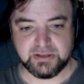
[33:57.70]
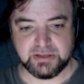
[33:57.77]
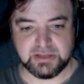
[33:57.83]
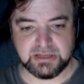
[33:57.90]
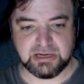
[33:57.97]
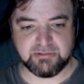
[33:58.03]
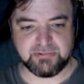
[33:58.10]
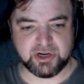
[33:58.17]

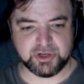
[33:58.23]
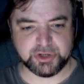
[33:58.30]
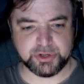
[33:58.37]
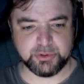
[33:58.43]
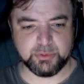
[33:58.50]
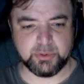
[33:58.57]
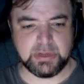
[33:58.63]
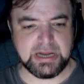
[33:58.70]
Now, I'm not
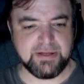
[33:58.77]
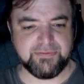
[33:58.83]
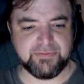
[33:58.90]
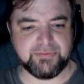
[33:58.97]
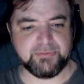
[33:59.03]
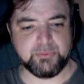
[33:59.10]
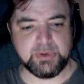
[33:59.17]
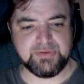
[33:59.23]
sure
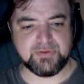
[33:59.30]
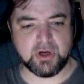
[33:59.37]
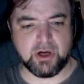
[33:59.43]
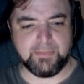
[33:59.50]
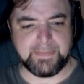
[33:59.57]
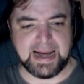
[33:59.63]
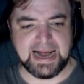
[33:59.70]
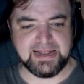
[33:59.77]
if we've got a
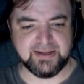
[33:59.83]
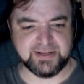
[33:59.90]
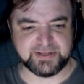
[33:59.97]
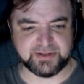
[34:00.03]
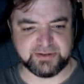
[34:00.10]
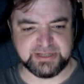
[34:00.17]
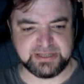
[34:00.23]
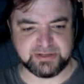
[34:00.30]
pilot
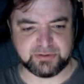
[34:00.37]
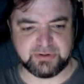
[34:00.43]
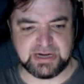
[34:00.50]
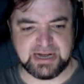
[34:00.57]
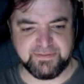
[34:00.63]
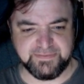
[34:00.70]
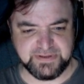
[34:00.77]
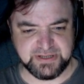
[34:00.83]
on this
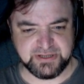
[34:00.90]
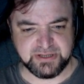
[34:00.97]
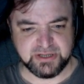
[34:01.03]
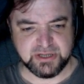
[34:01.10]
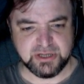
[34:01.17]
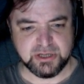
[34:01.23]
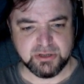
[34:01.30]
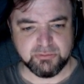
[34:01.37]
craft,
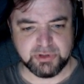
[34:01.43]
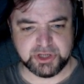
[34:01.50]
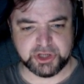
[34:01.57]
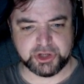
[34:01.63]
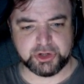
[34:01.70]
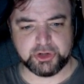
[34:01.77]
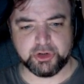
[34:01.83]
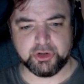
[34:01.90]
which
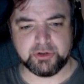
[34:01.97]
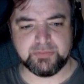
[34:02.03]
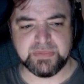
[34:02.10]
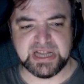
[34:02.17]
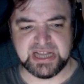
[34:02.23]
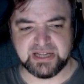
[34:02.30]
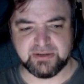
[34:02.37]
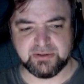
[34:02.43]
should mean